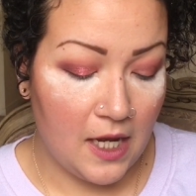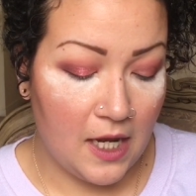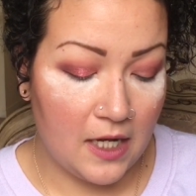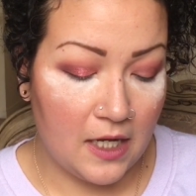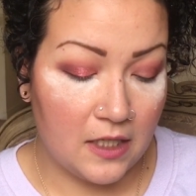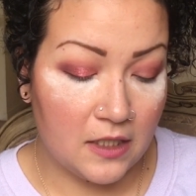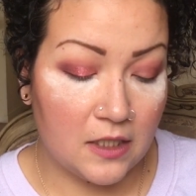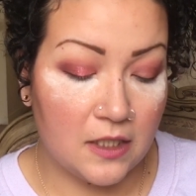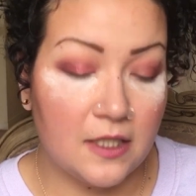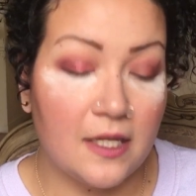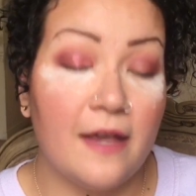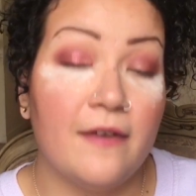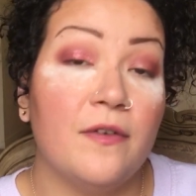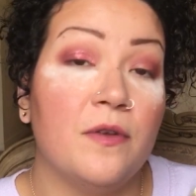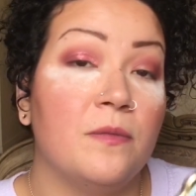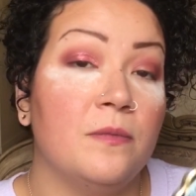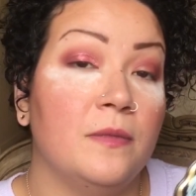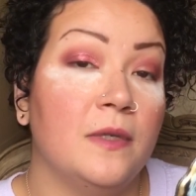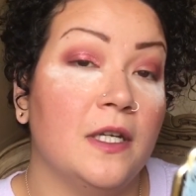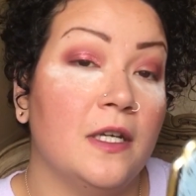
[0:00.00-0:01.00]
And it does have
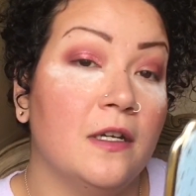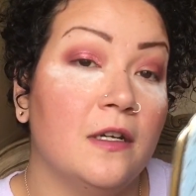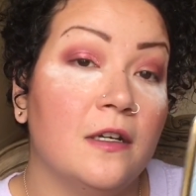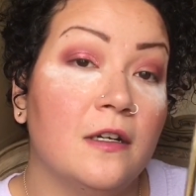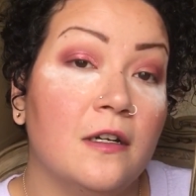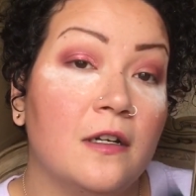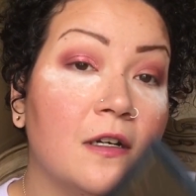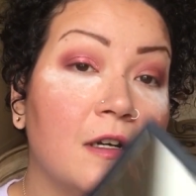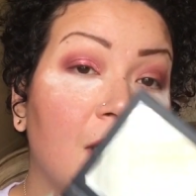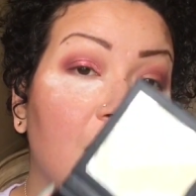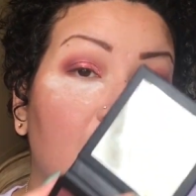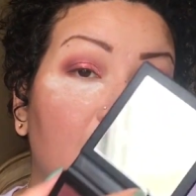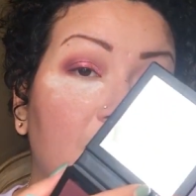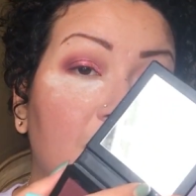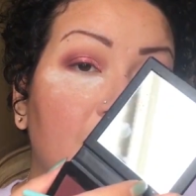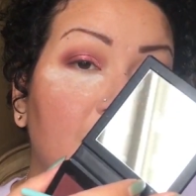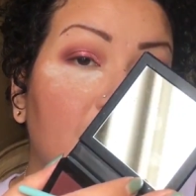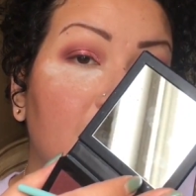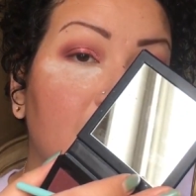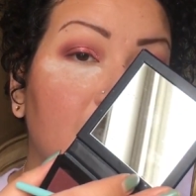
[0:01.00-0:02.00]
a mirror
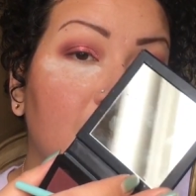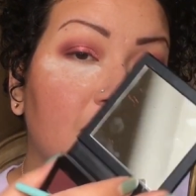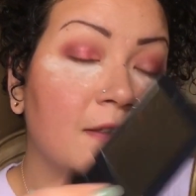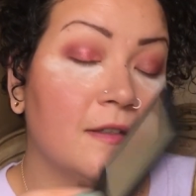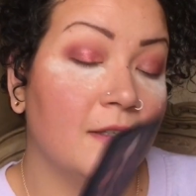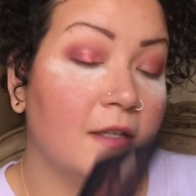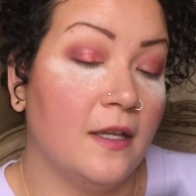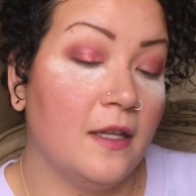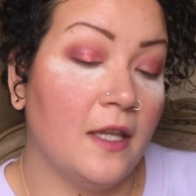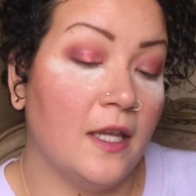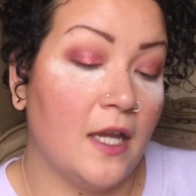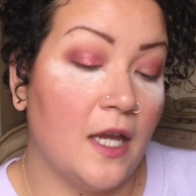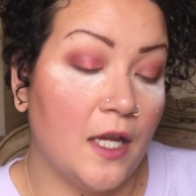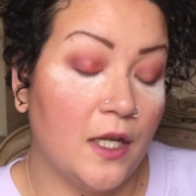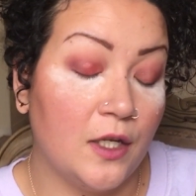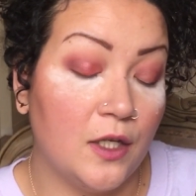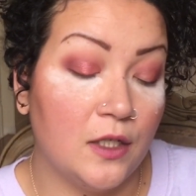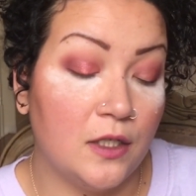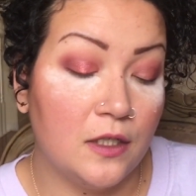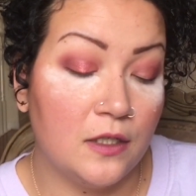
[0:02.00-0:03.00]
on it. Like
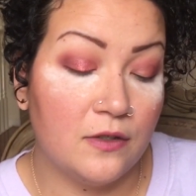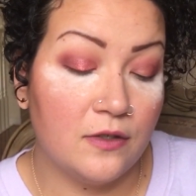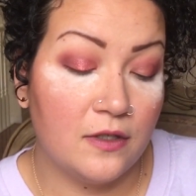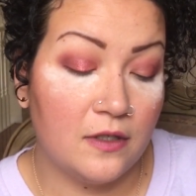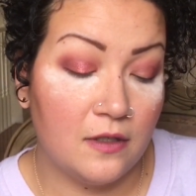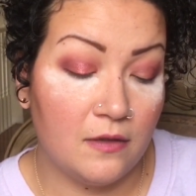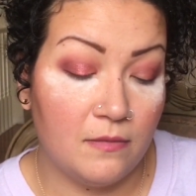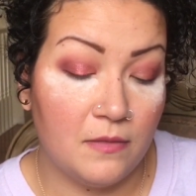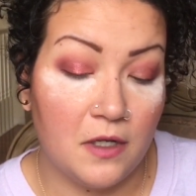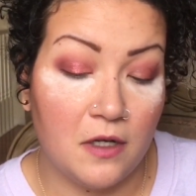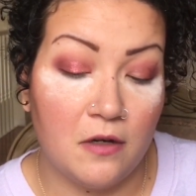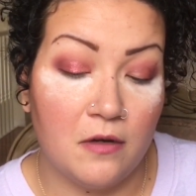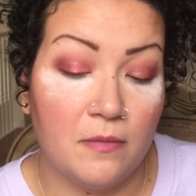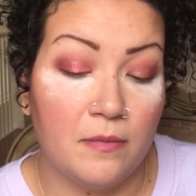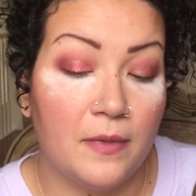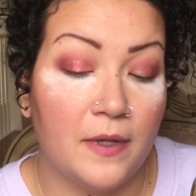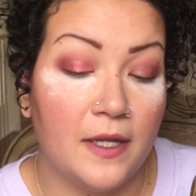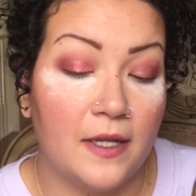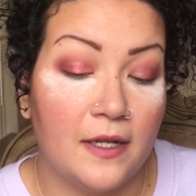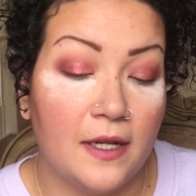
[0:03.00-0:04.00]
I could use the mirror,
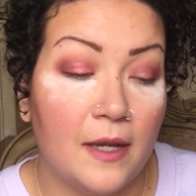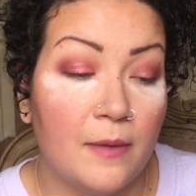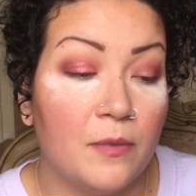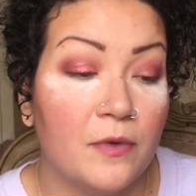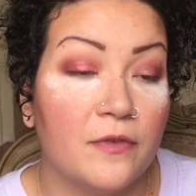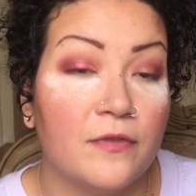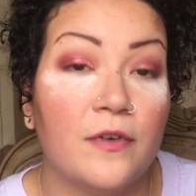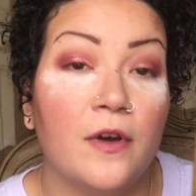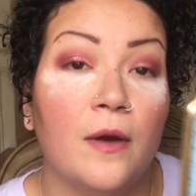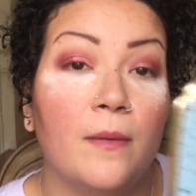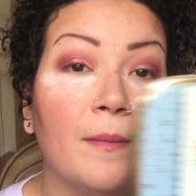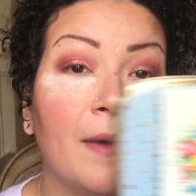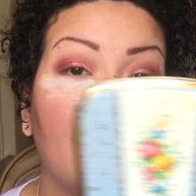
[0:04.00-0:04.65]
but I prefer